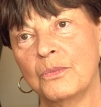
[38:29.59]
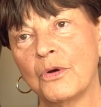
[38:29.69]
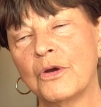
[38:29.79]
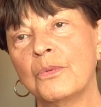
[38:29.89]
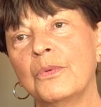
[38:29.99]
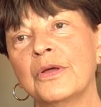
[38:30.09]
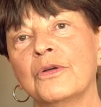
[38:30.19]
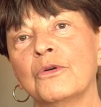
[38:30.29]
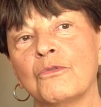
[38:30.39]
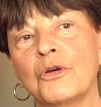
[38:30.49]
work with
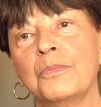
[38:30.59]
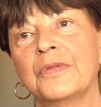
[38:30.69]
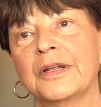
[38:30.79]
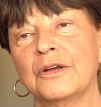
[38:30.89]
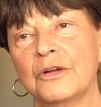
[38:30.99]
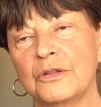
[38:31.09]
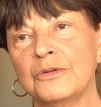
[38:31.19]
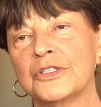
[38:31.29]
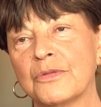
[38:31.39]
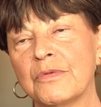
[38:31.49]
a group that
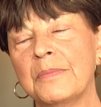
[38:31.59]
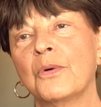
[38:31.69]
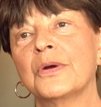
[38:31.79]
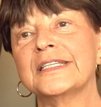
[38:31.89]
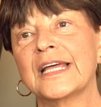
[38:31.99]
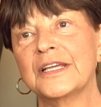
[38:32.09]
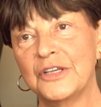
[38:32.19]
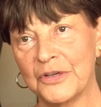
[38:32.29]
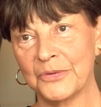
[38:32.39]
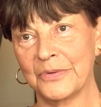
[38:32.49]
includes three boys
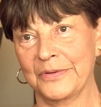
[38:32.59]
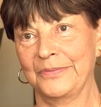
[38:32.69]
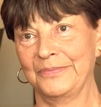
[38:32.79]
and you,